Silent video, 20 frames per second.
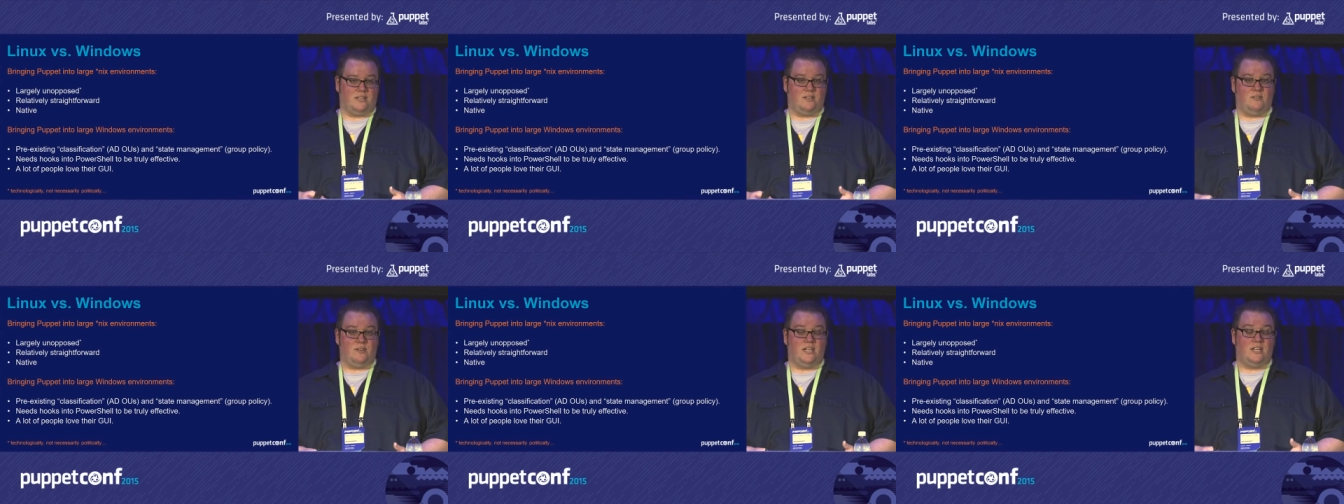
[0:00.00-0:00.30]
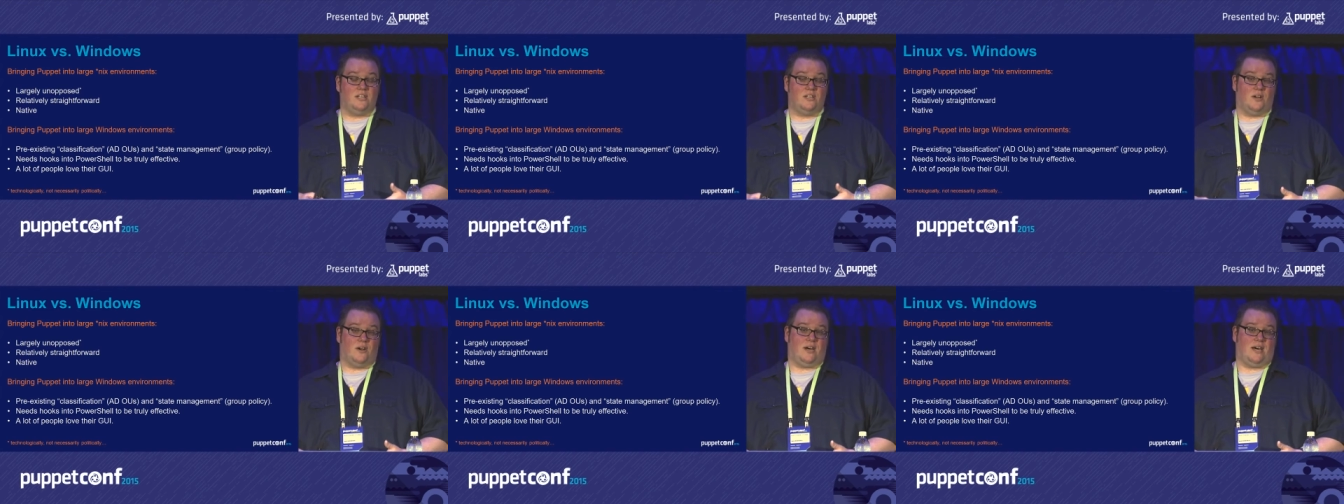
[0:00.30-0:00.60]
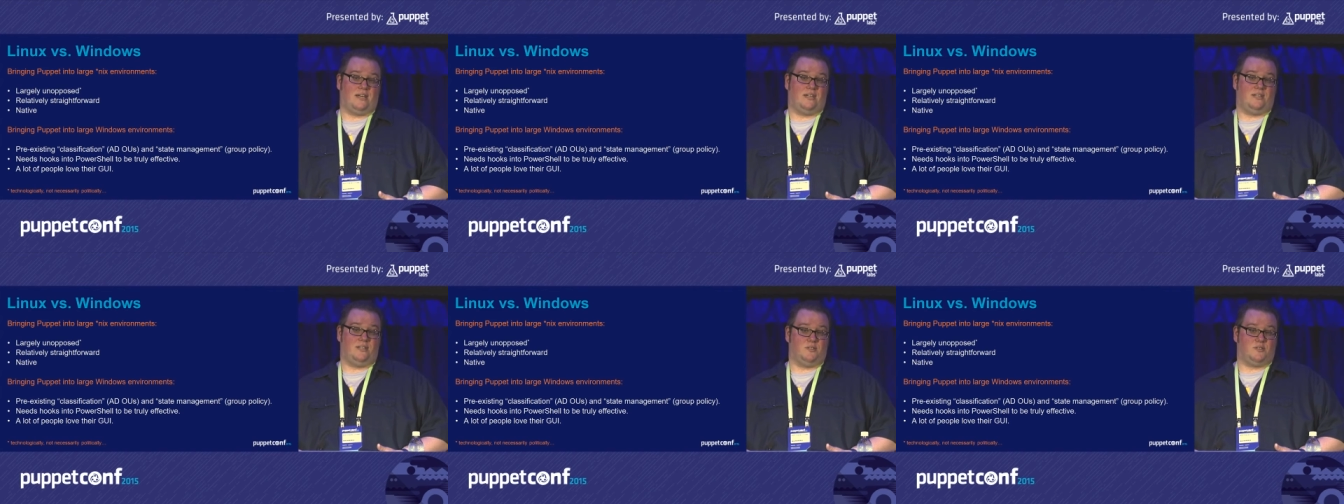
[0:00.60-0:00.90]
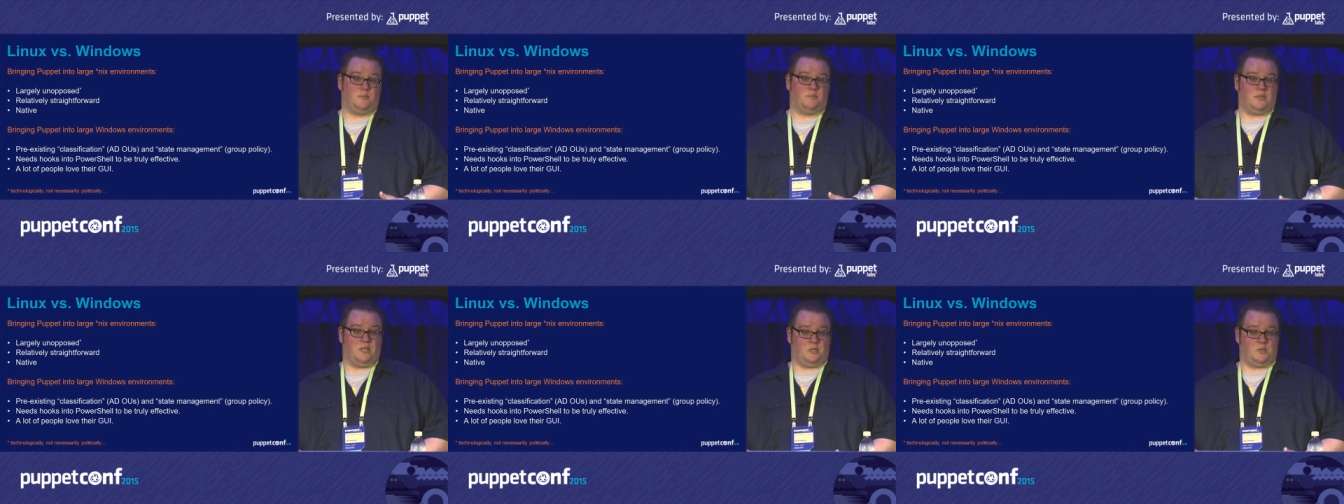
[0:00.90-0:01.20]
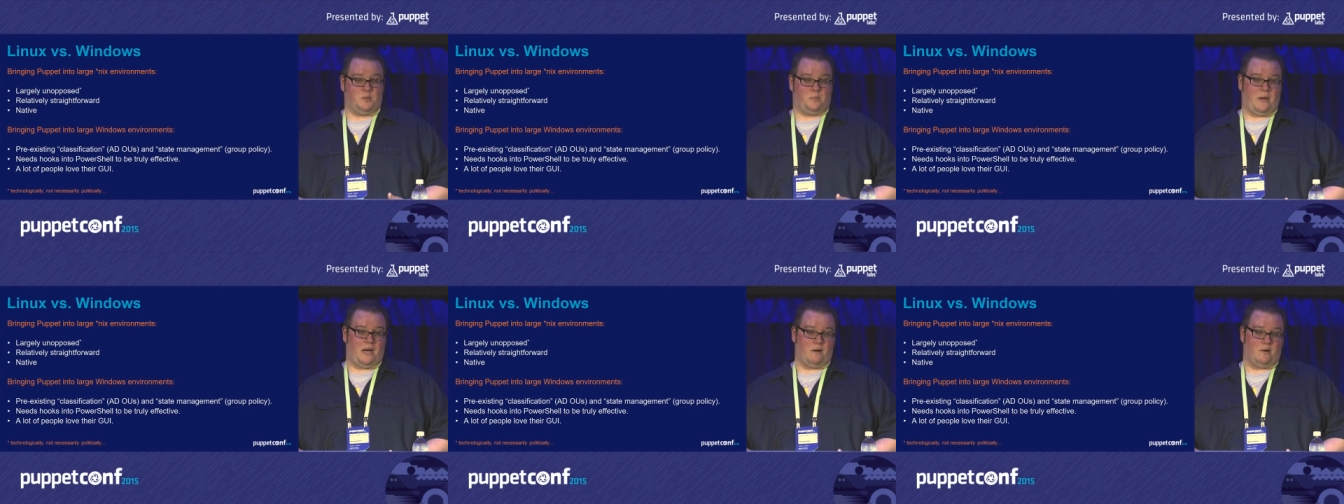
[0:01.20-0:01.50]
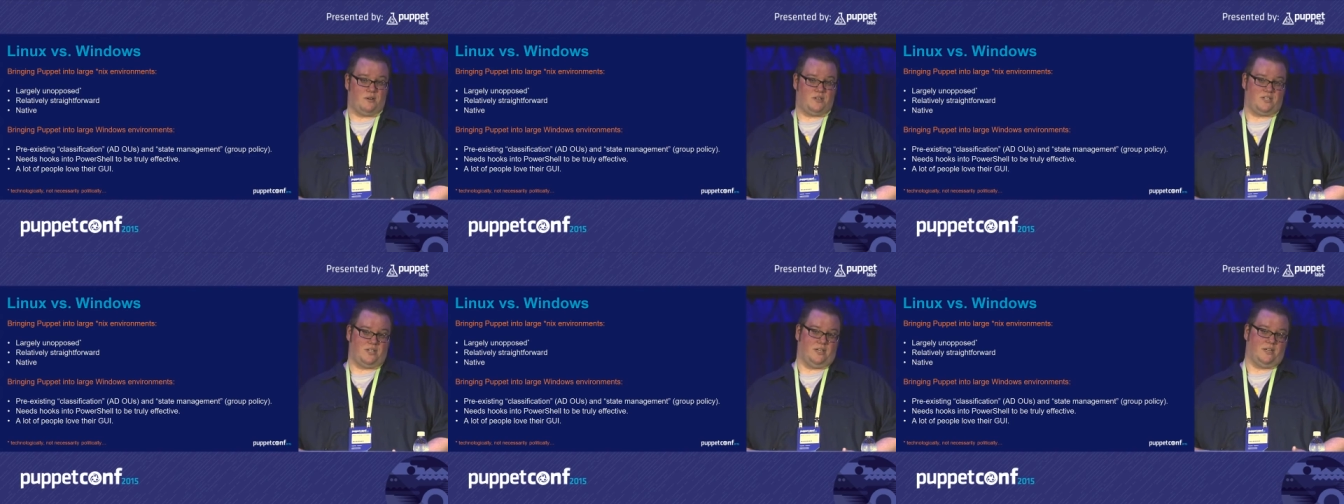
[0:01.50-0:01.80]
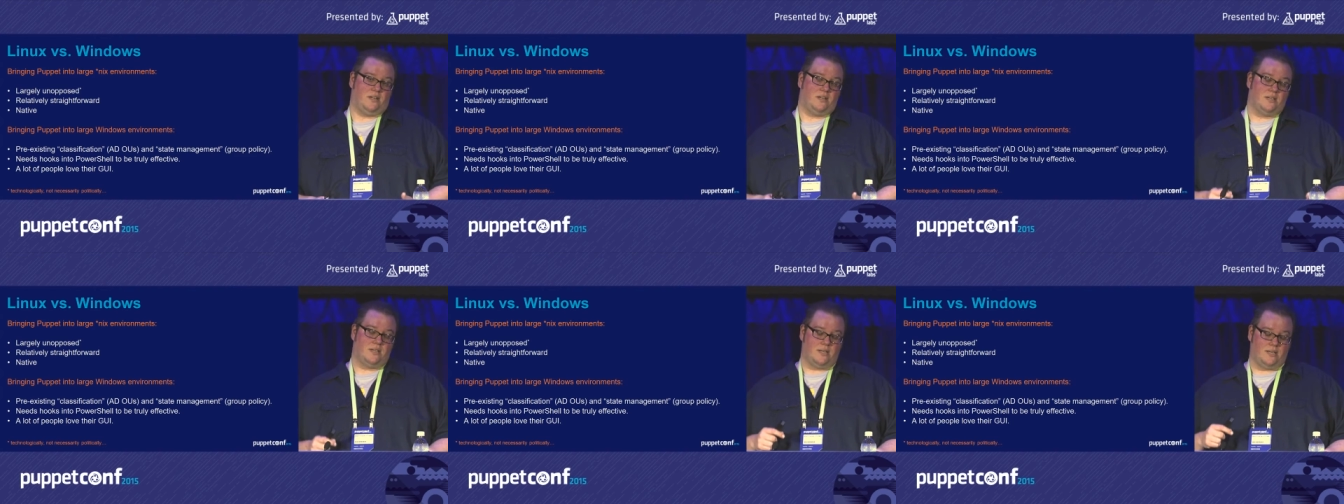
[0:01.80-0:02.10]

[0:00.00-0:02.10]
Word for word: you need to know how to do some things with PowerShell.